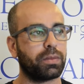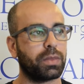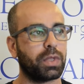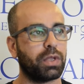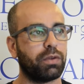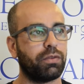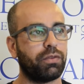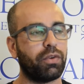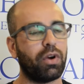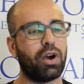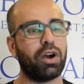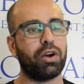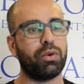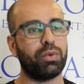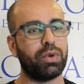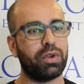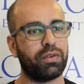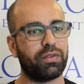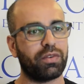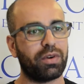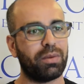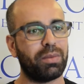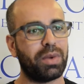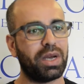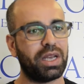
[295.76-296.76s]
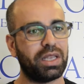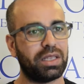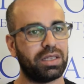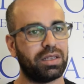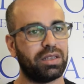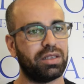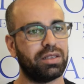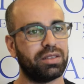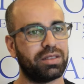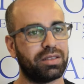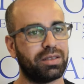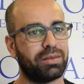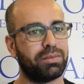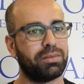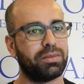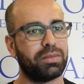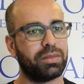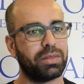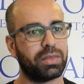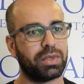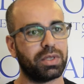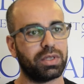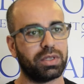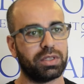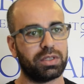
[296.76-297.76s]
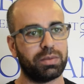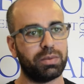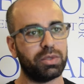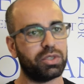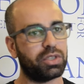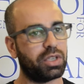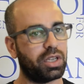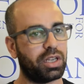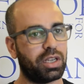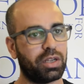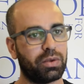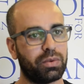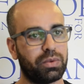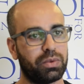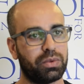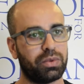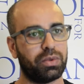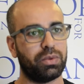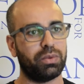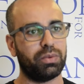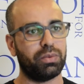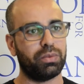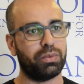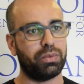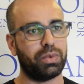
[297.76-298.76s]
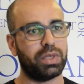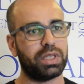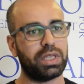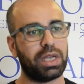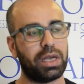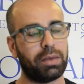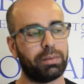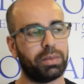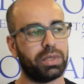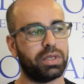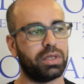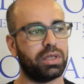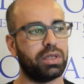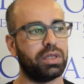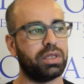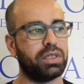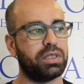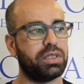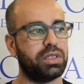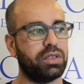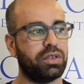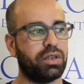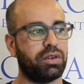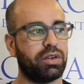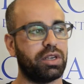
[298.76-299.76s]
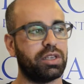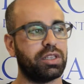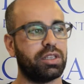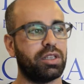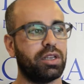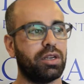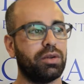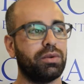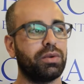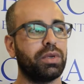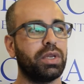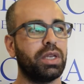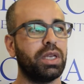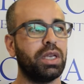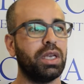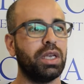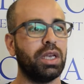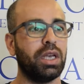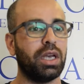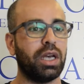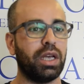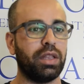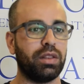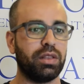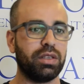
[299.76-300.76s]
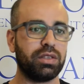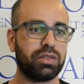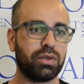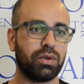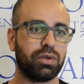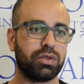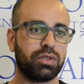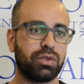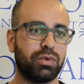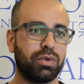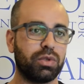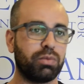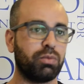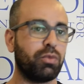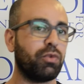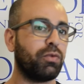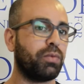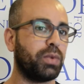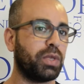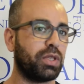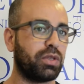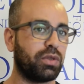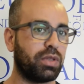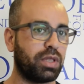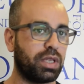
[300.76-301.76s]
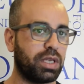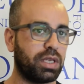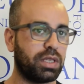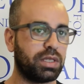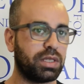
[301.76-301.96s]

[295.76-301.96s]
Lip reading: far away from idealism, especially like what happened in Syria right now. And this also would move me to the